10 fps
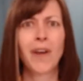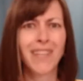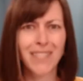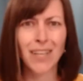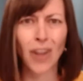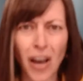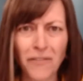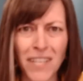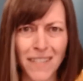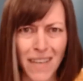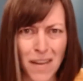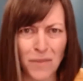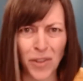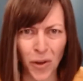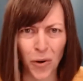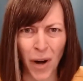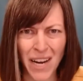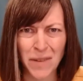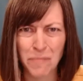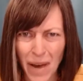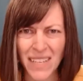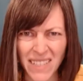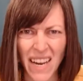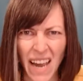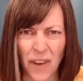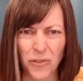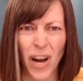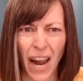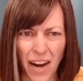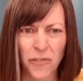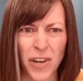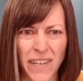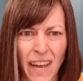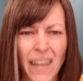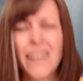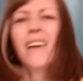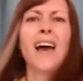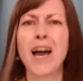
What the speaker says: That's a lofty statement though, right? Best day ever, every day.